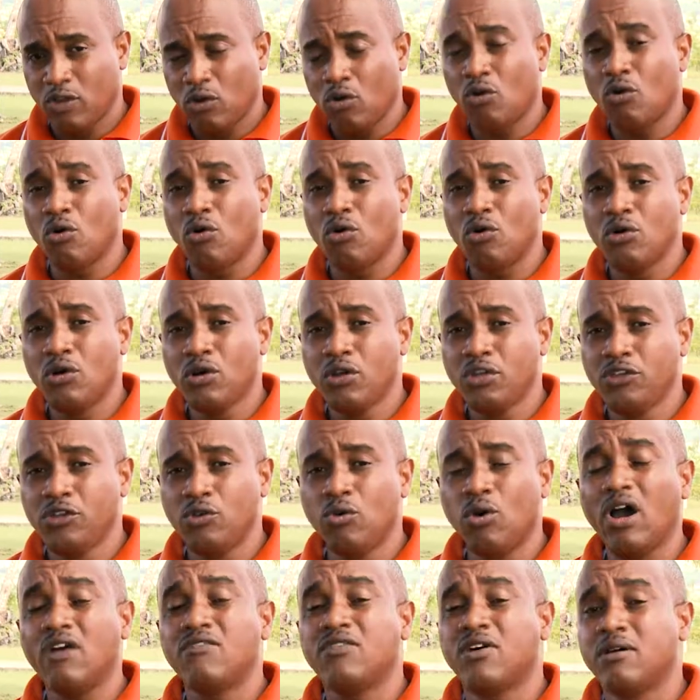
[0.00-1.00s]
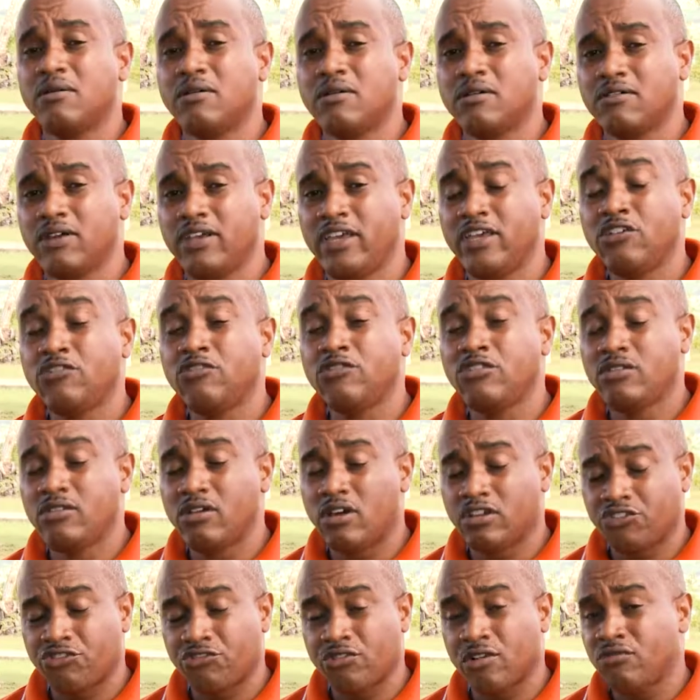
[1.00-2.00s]
or you have a
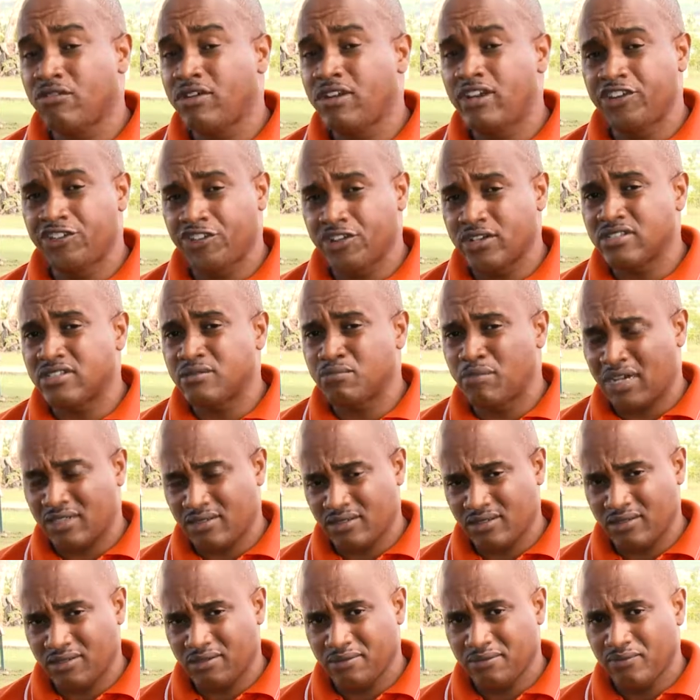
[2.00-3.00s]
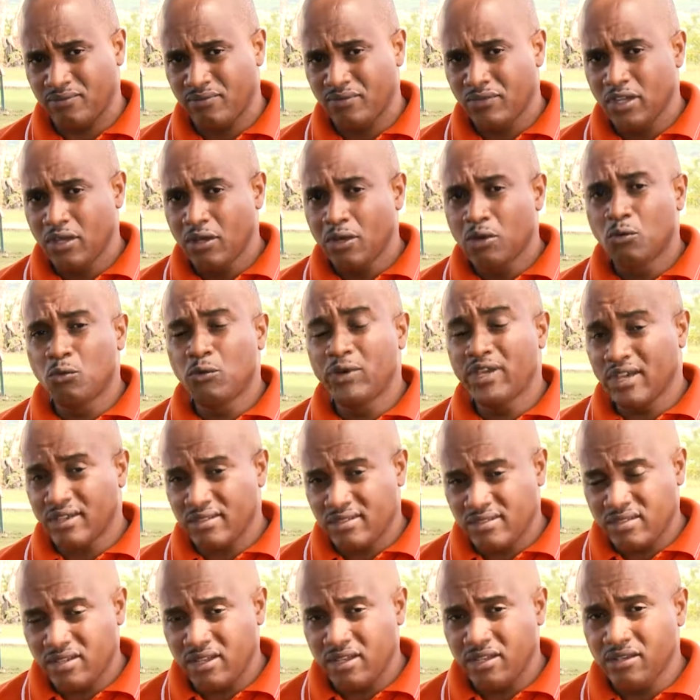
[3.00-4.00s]
industrial relations matter. We are
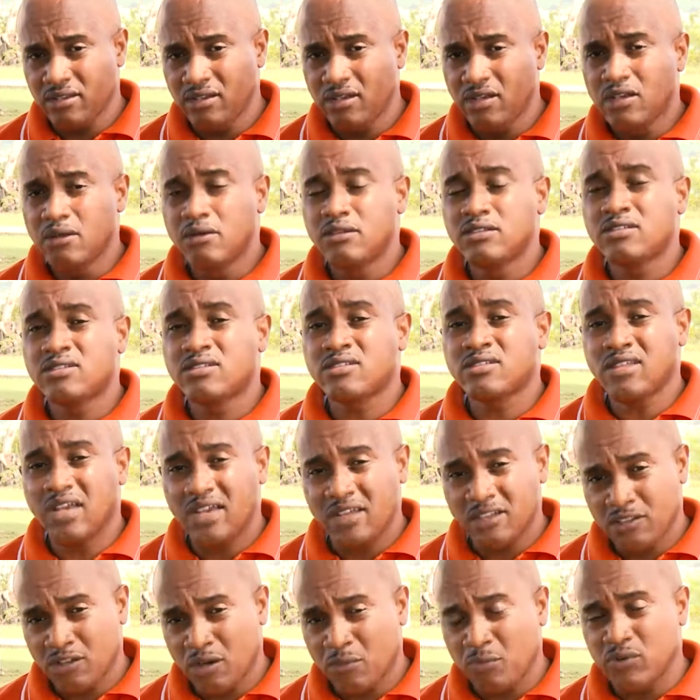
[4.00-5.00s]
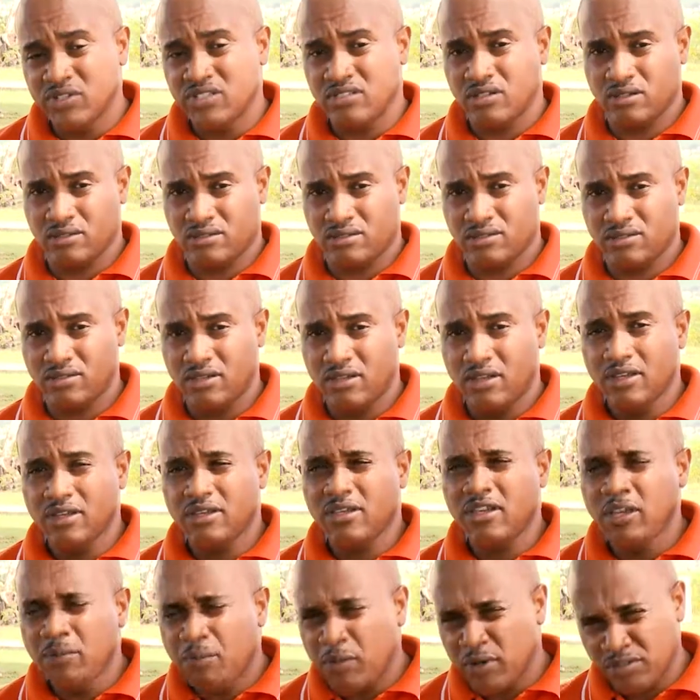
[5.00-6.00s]
saying, stand up with us.
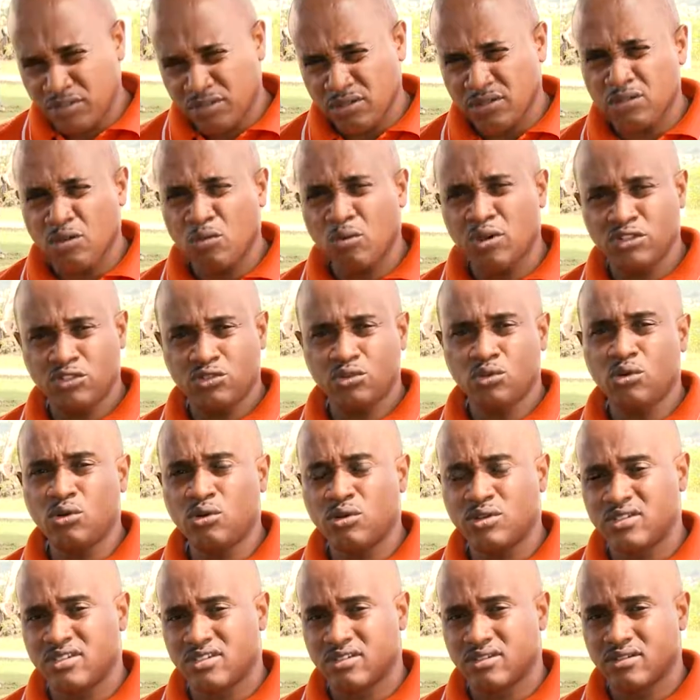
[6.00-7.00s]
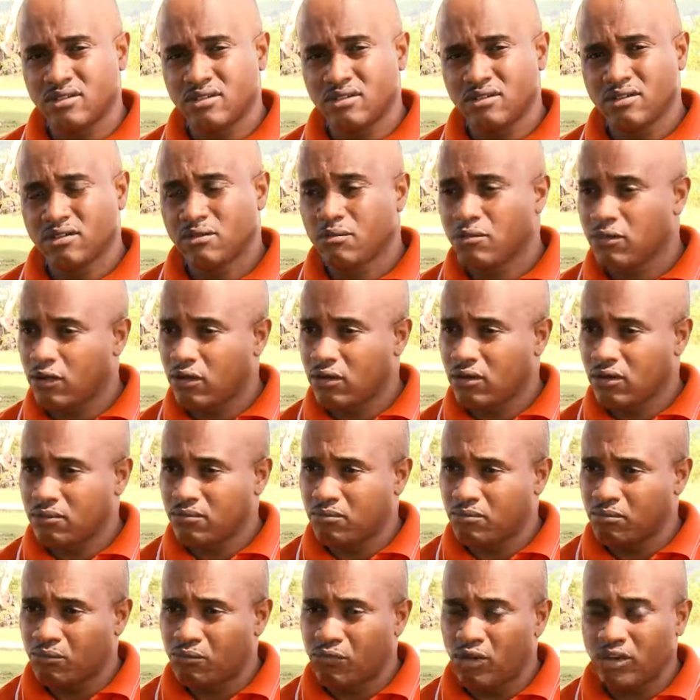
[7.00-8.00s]
Keep us on our toes.
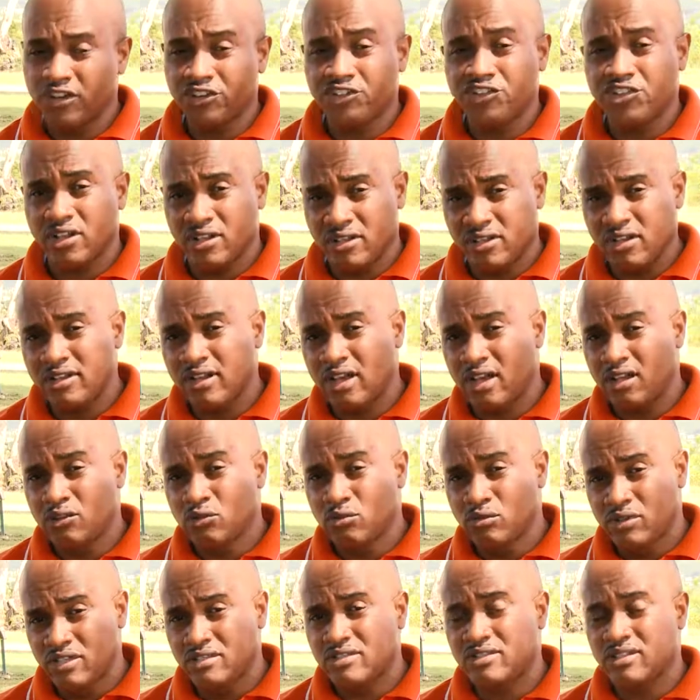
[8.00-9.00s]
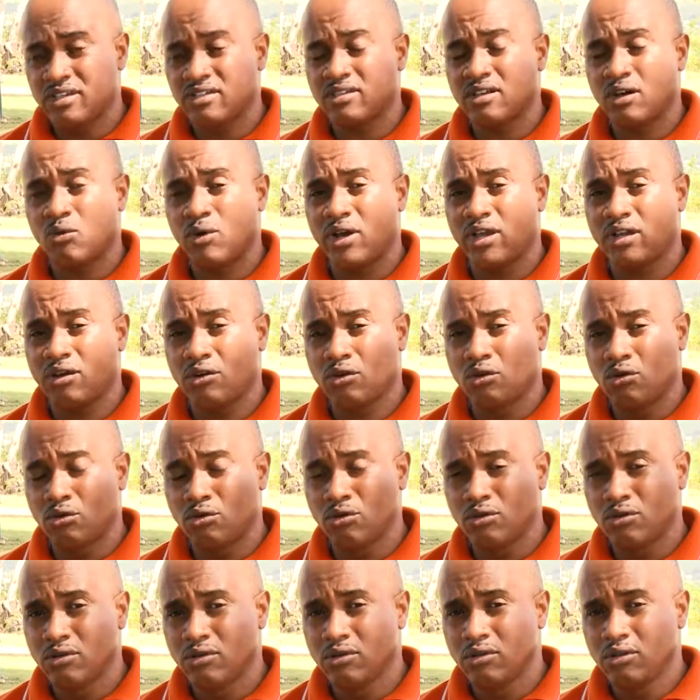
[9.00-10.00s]
Brother Sheldon alluded to it a while
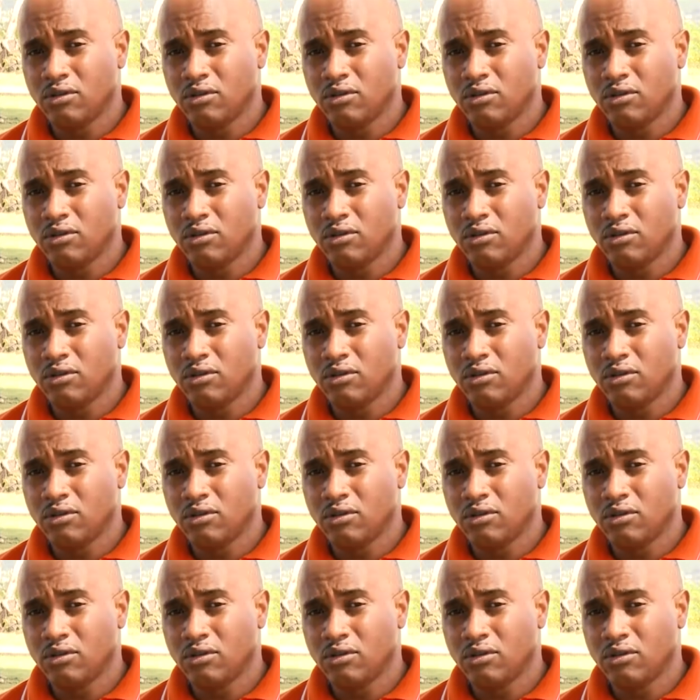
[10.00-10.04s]
ago.